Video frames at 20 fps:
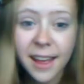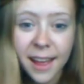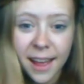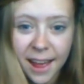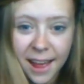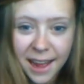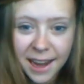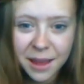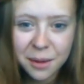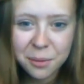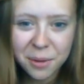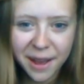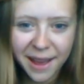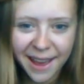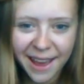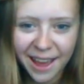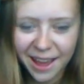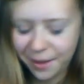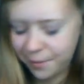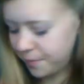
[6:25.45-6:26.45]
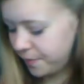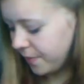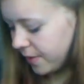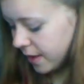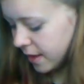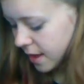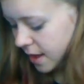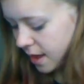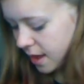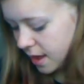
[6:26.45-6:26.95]
Anyway,
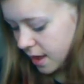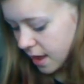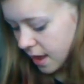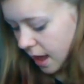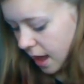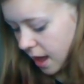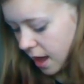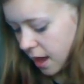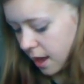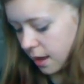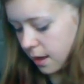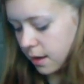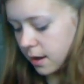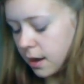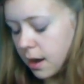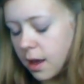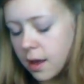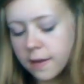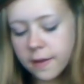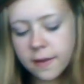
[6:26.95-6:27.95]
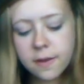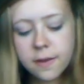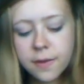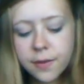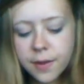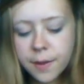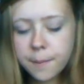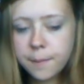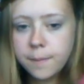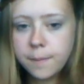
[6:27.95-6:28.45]
last
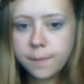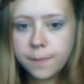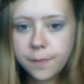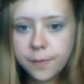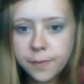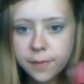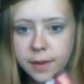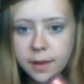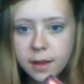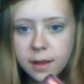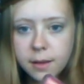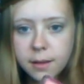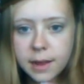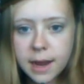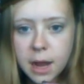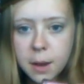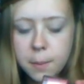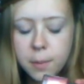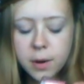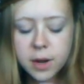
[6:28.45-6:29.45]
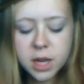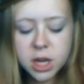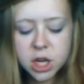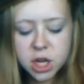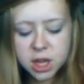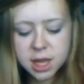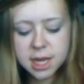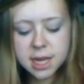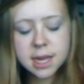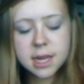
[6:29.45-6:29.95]
nail polish.
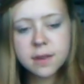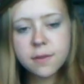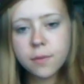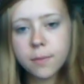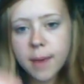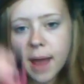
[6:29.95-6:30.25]
This is from